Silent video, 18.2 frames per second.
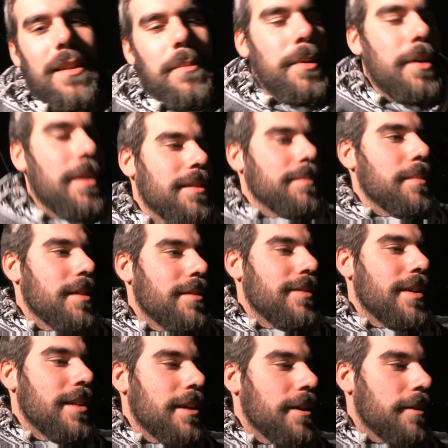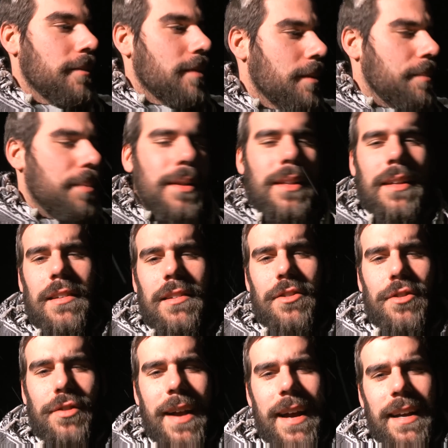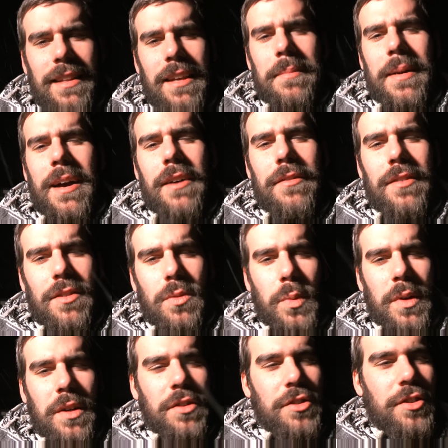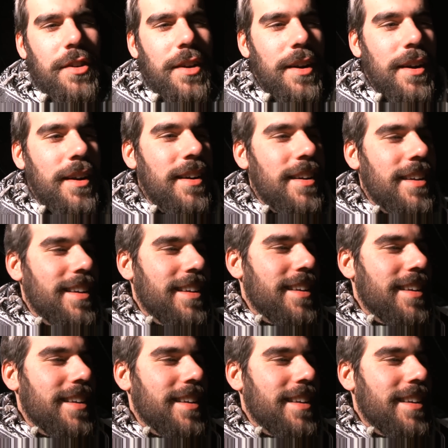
in the bottom of the video. The police dragged him out of his wheelchair.